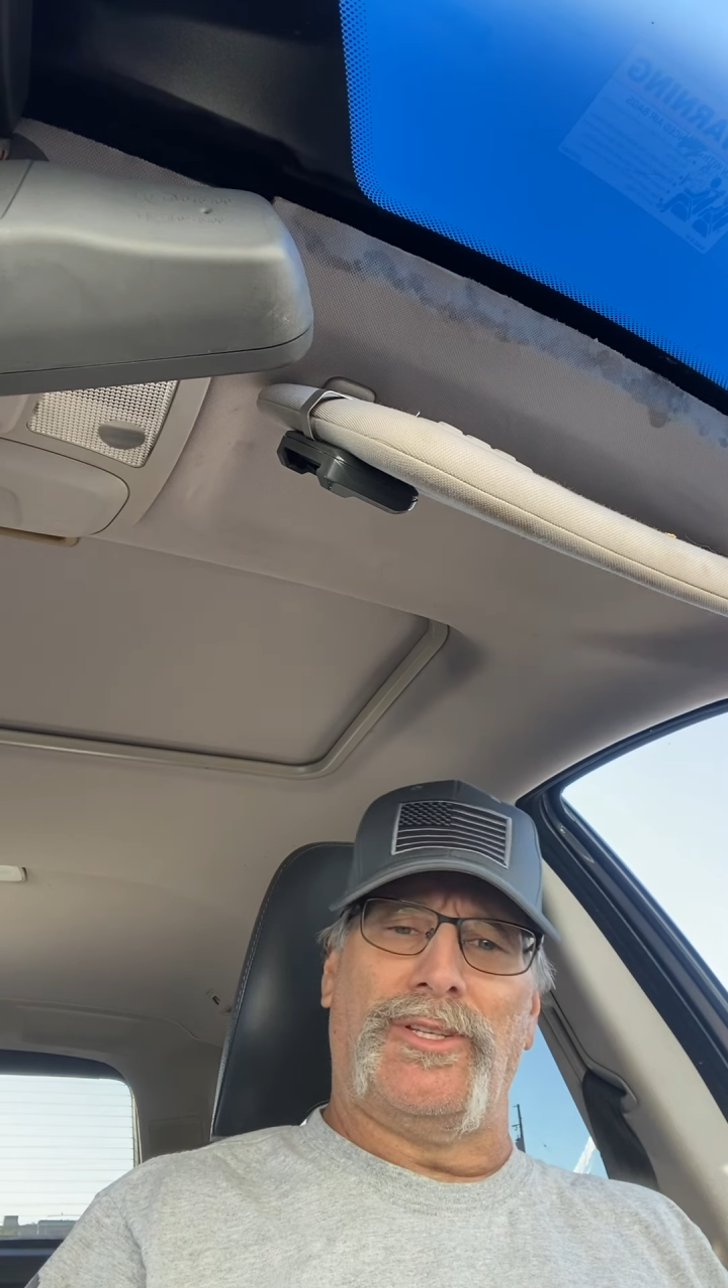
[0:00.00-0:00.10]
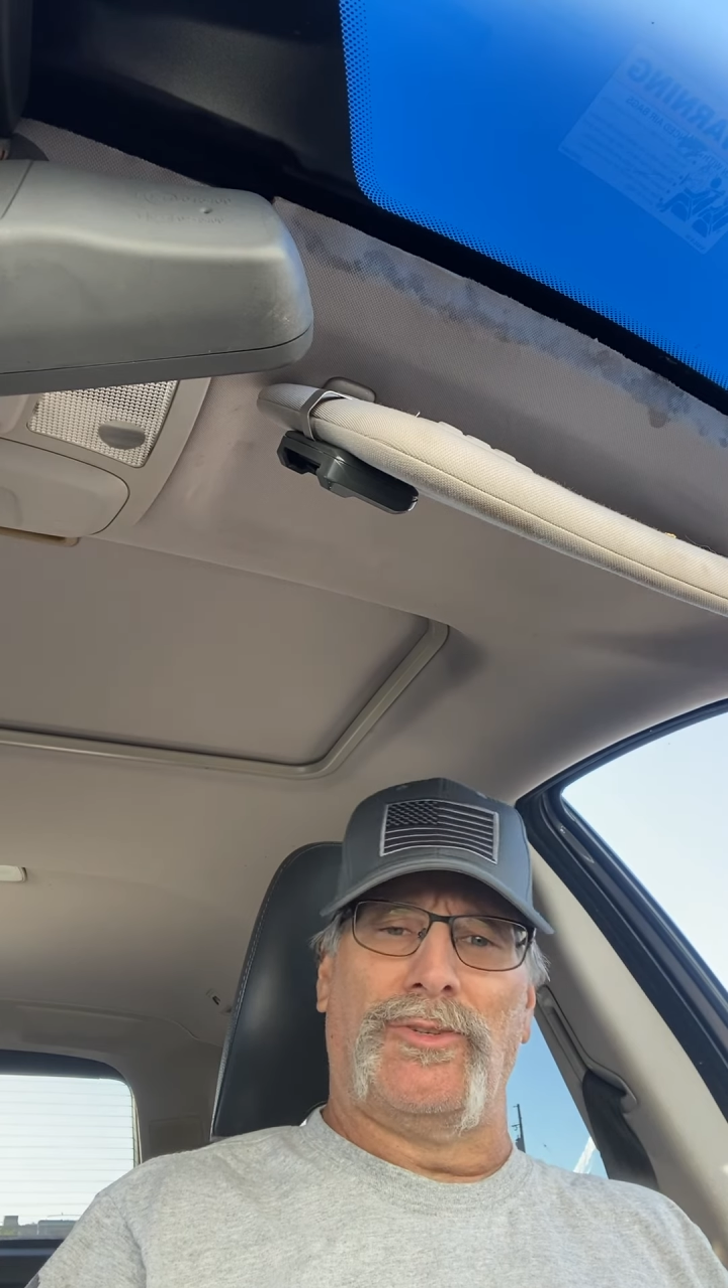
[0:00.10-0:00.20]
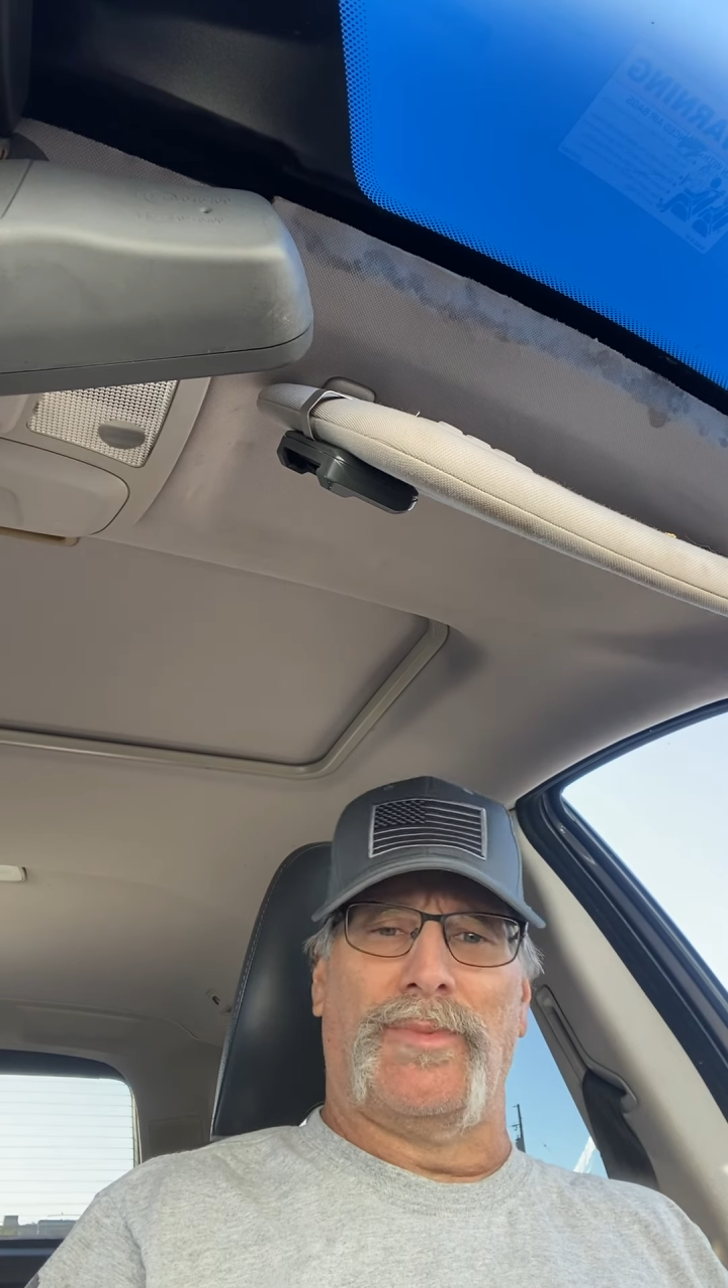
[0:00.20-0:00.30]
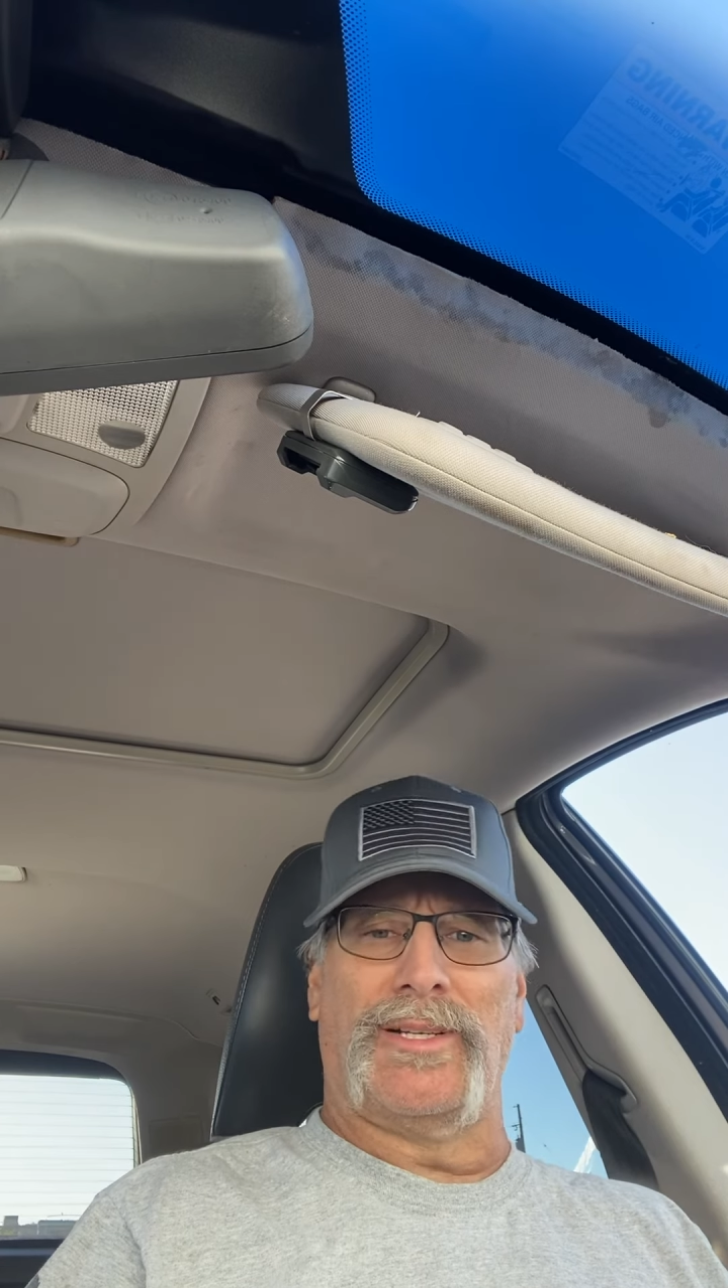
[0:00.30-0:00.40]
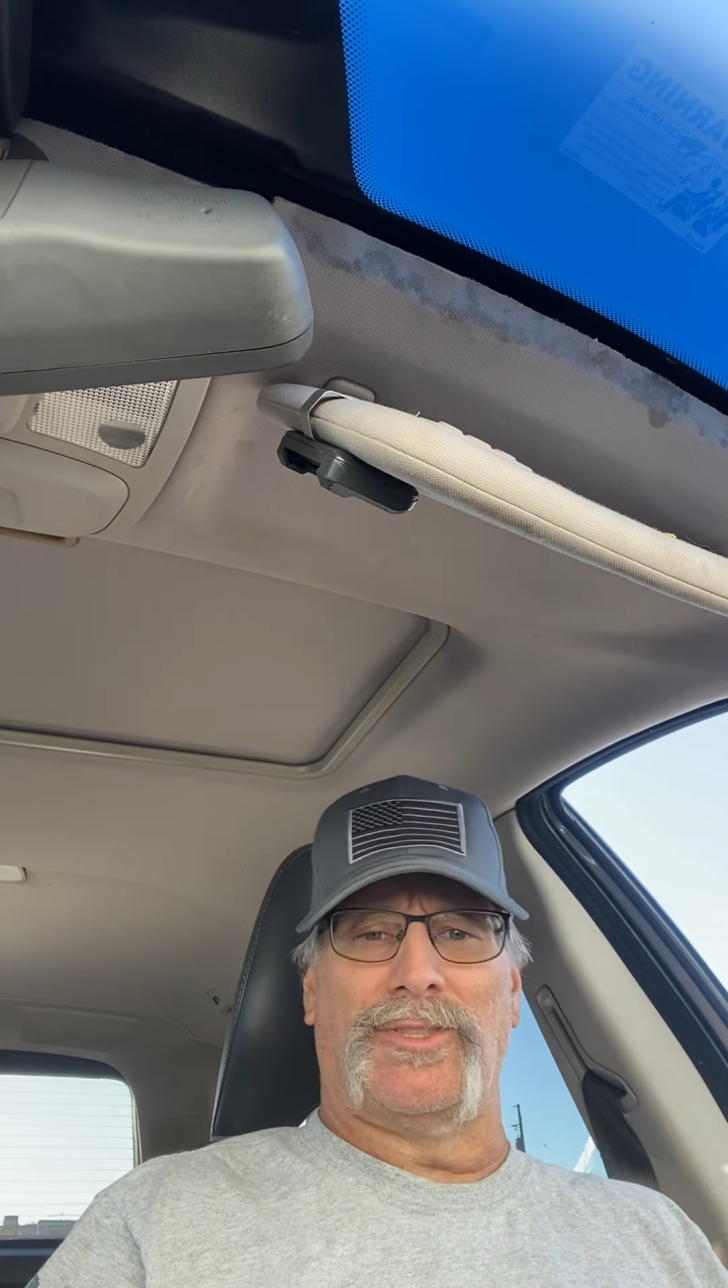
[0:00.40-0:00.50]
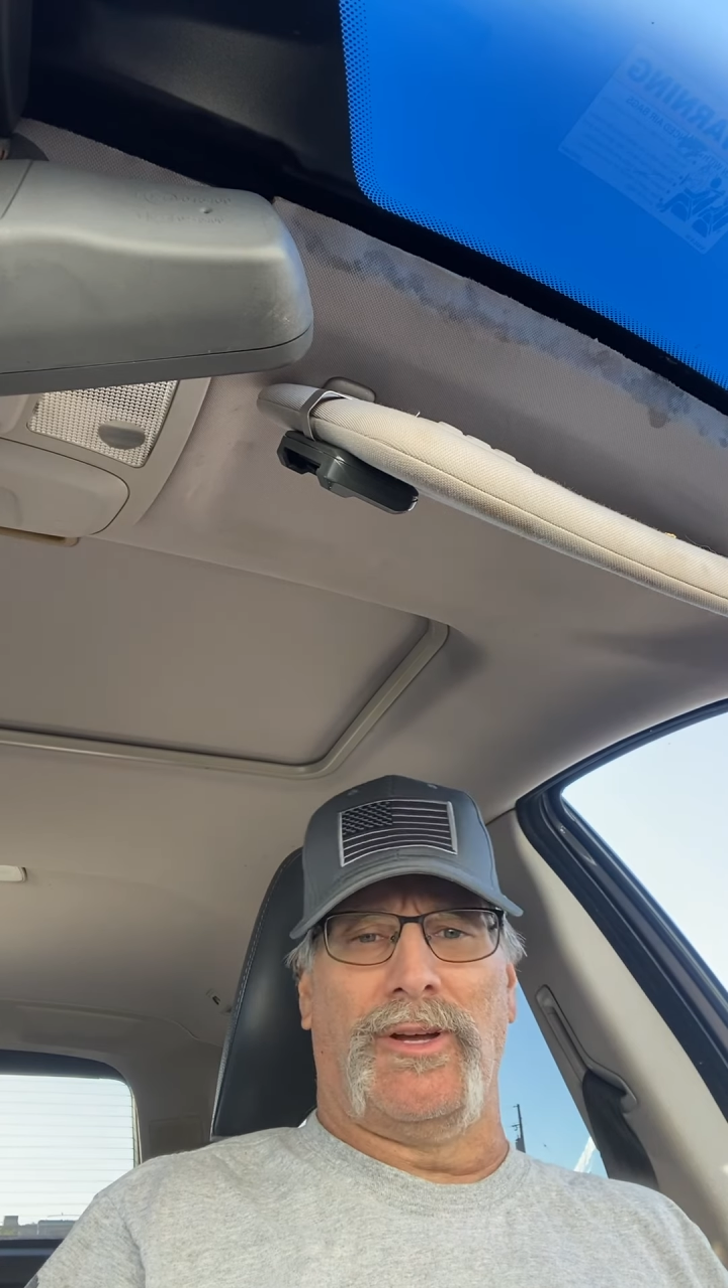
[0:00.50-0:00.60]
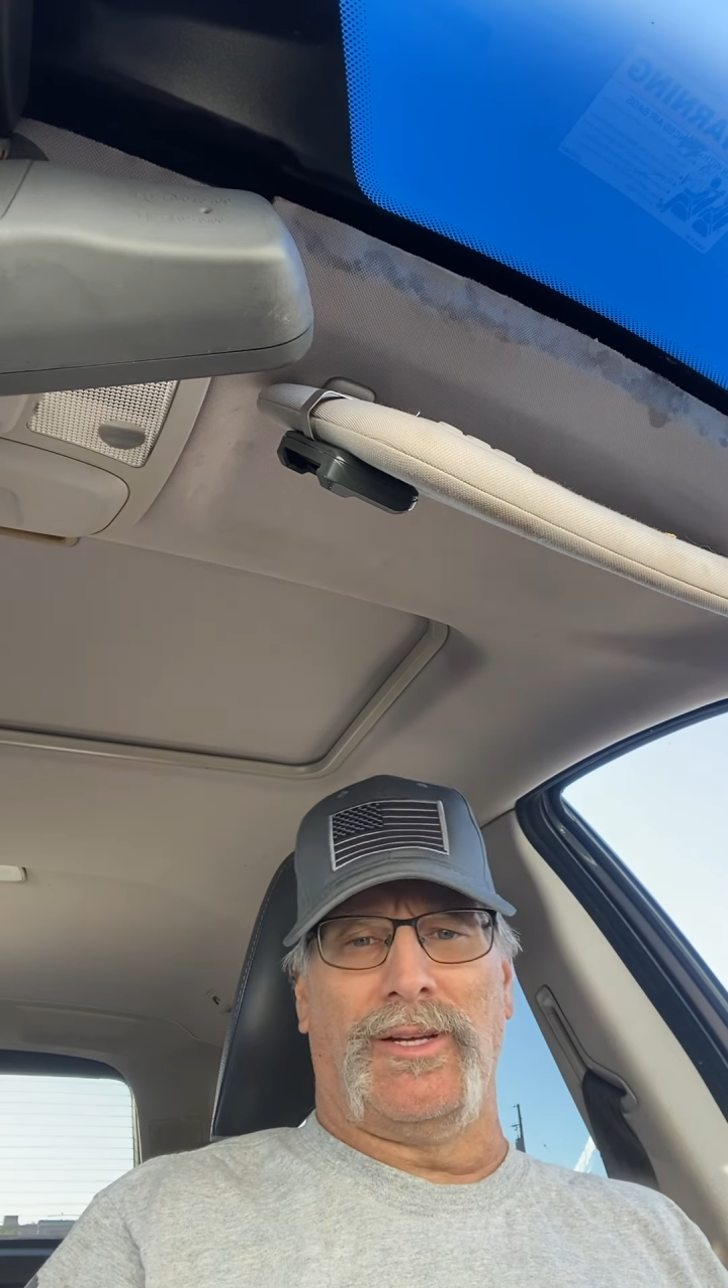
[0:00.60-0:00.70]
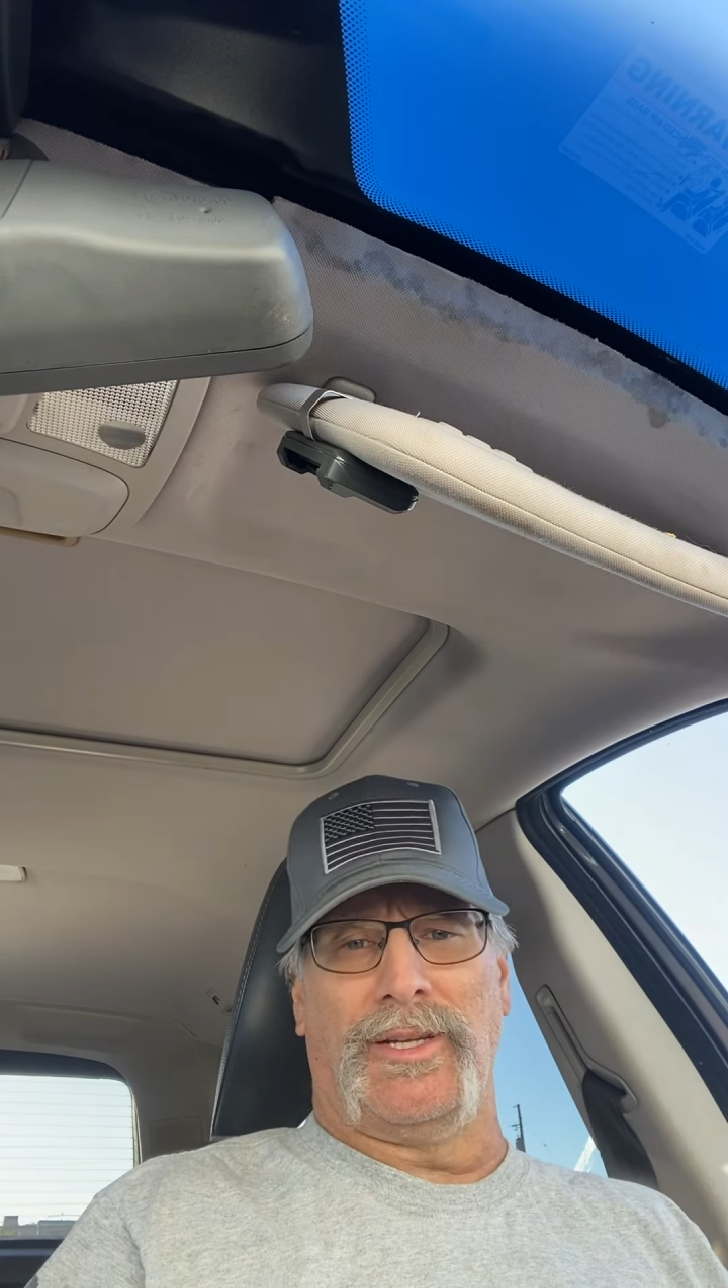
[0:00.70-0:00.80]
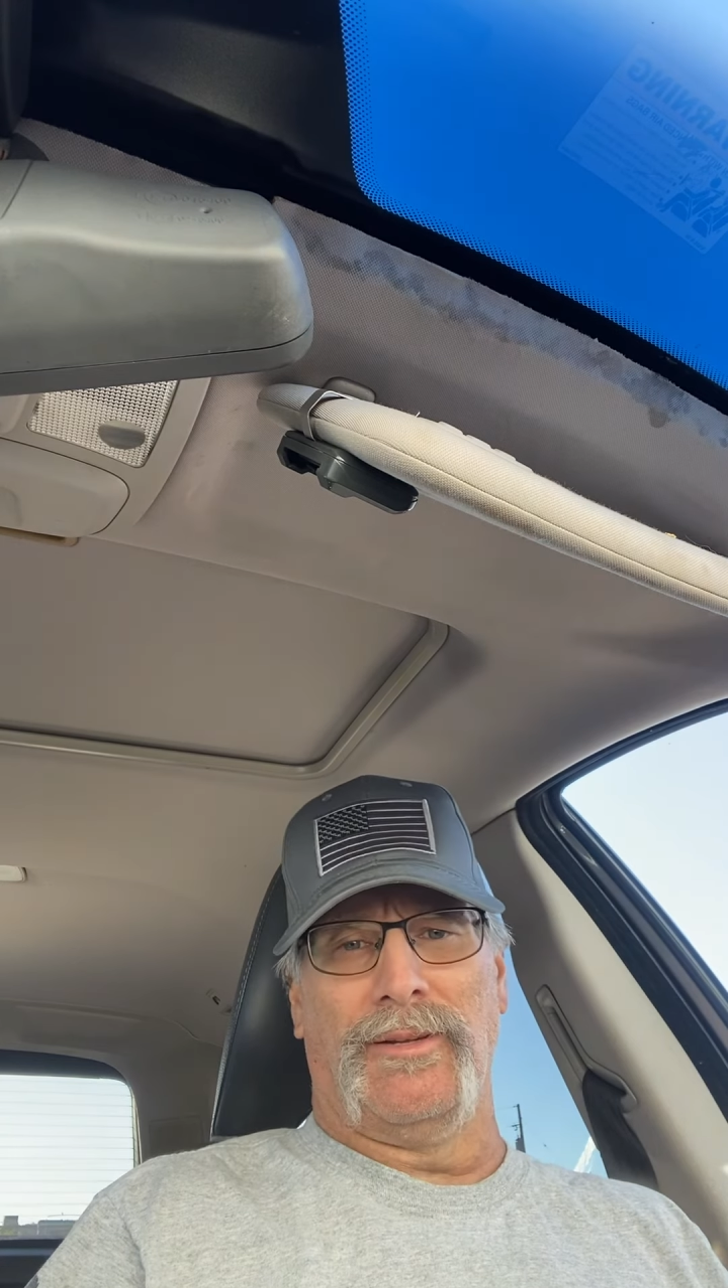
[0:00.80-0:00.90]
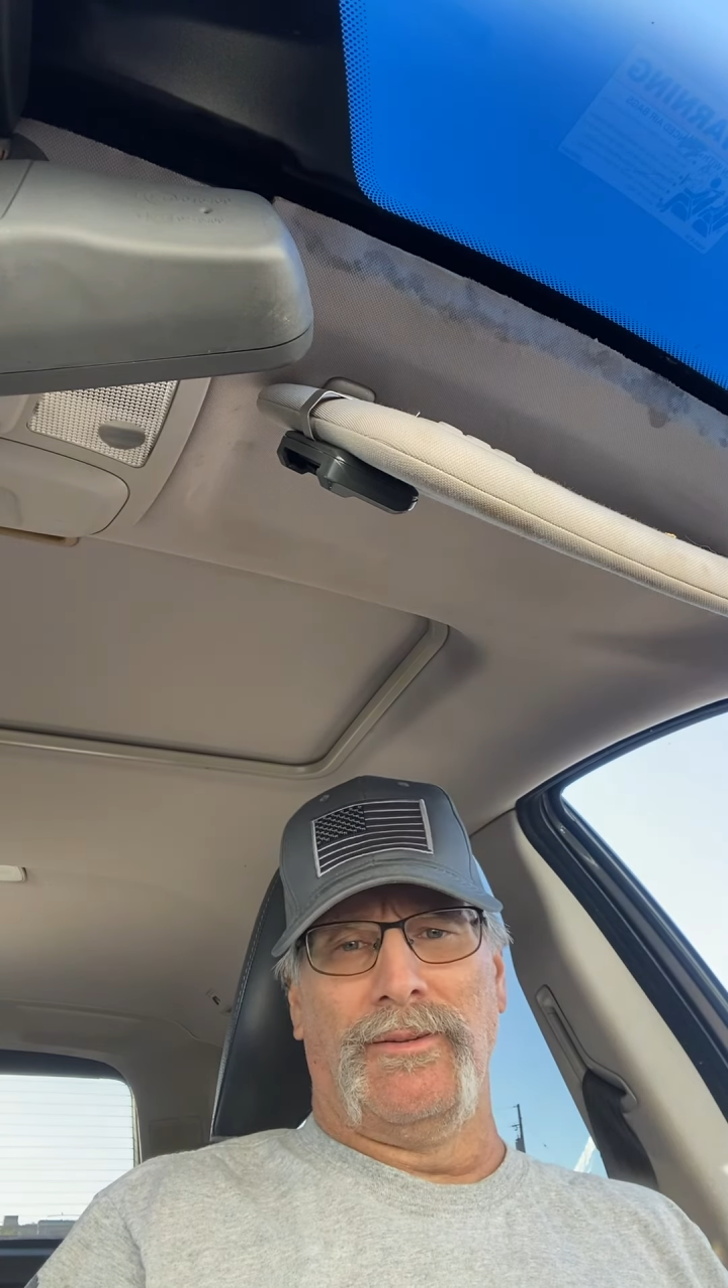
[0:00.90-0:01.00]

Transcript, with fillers: Toolbox Talk,